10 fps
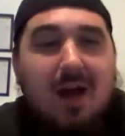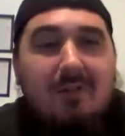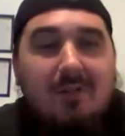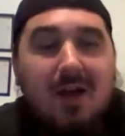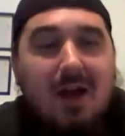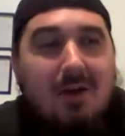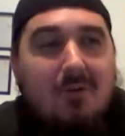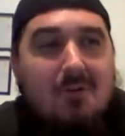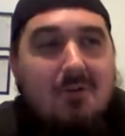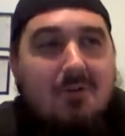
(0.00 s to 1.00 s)
I forgot
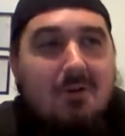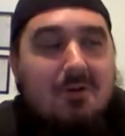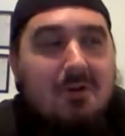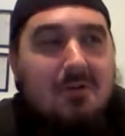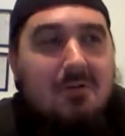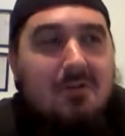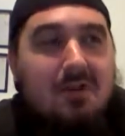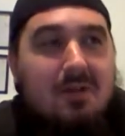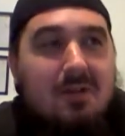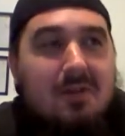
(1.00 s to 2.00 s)
how her song
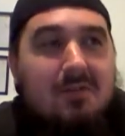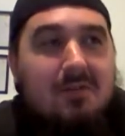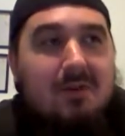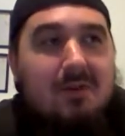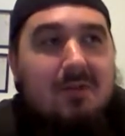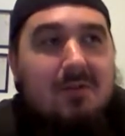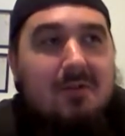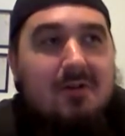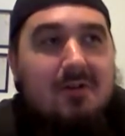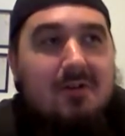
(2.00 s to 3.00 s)
goes. I'm going to have to talk to
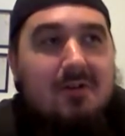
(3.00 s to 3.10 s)
her.